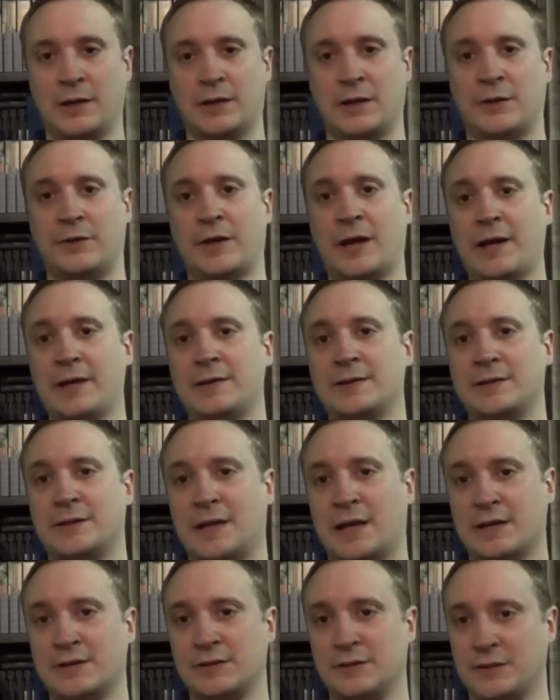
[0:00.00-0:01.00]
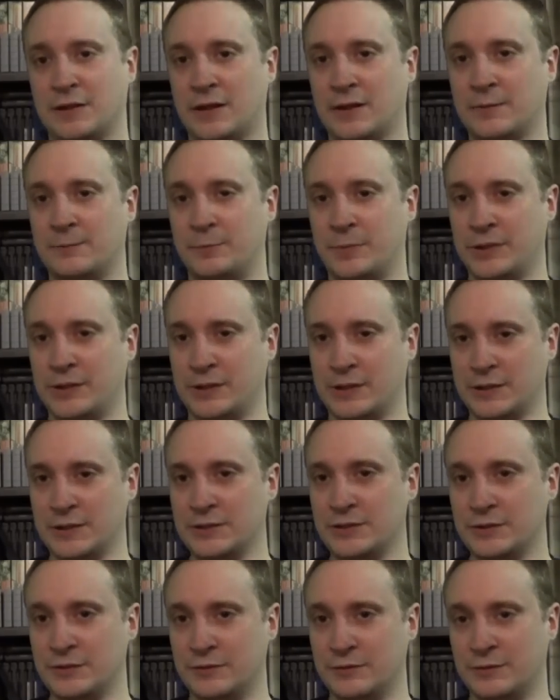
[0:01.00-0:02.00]
Now that is actually not a big
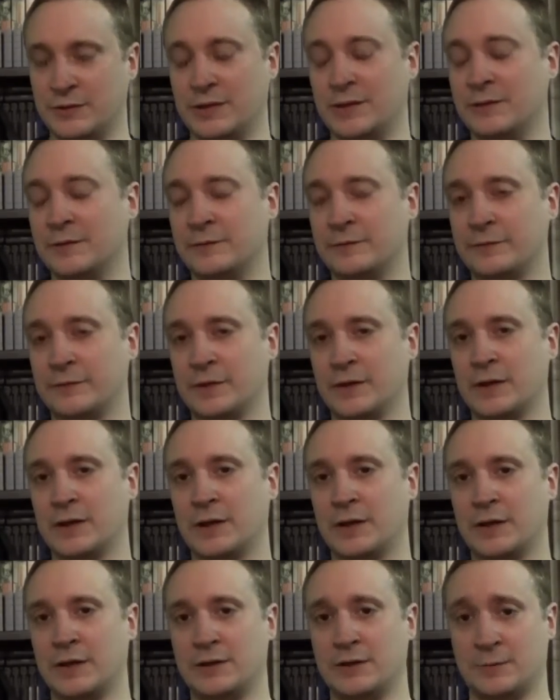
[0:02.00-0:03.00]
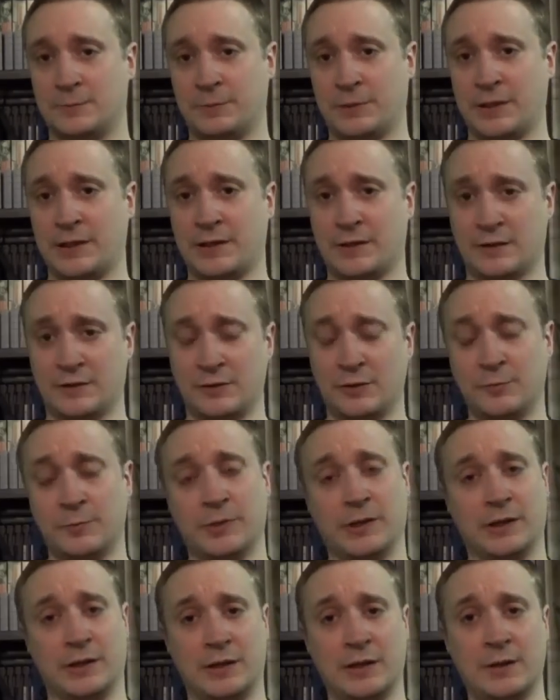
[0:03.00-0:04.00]
issue if you're planning on
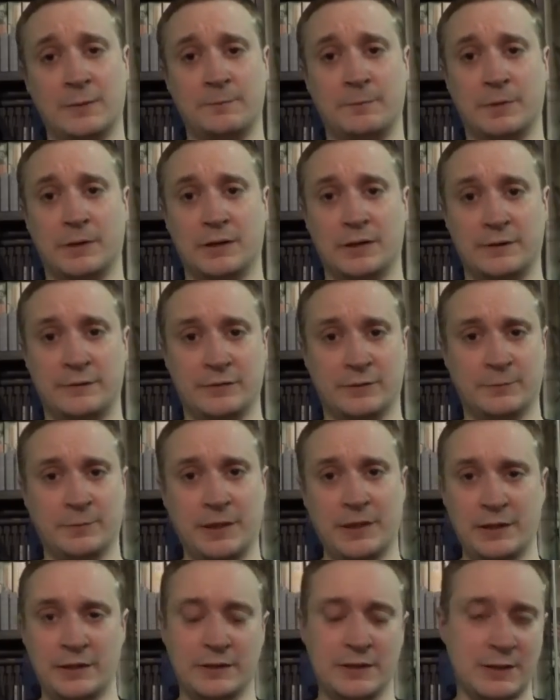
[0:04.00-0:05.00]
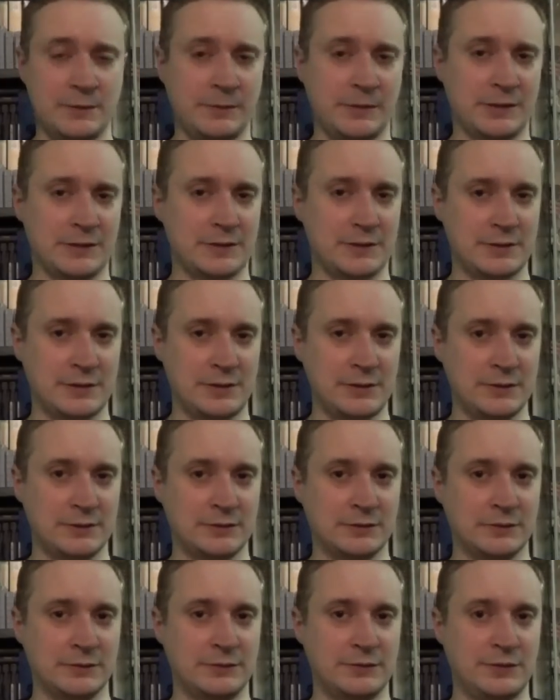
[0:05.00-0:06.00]
opening it up, but if you're planning on keeping it
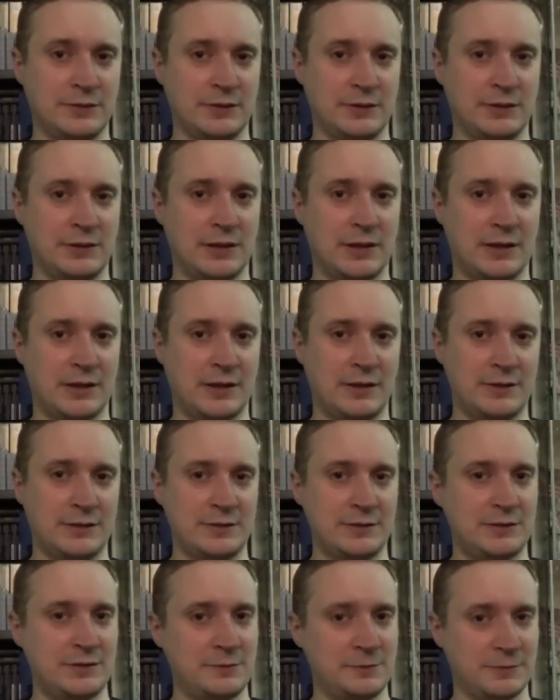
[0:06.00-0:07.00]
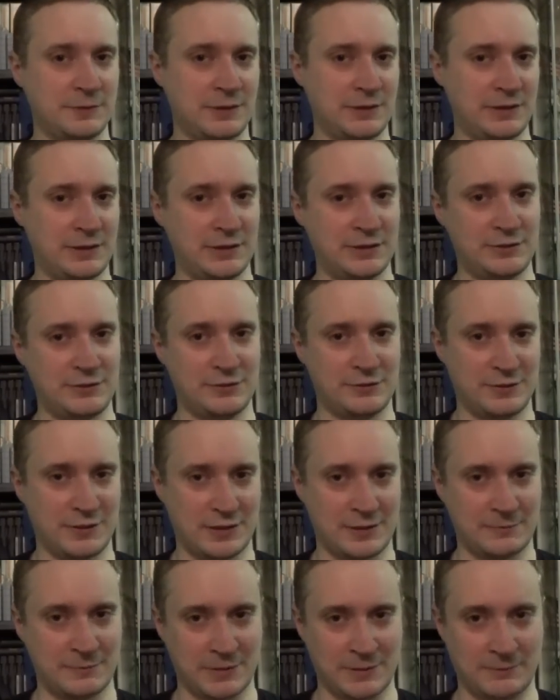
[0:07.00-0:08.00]
sealed, you can kind of see where the issues
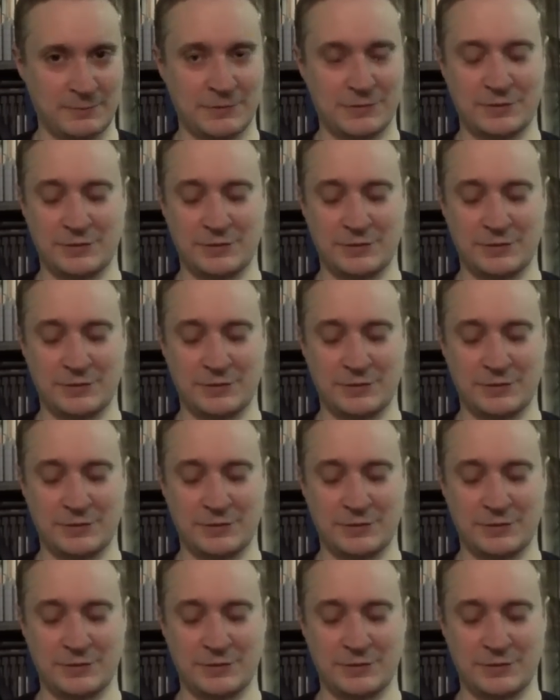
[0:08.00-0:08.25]
come up.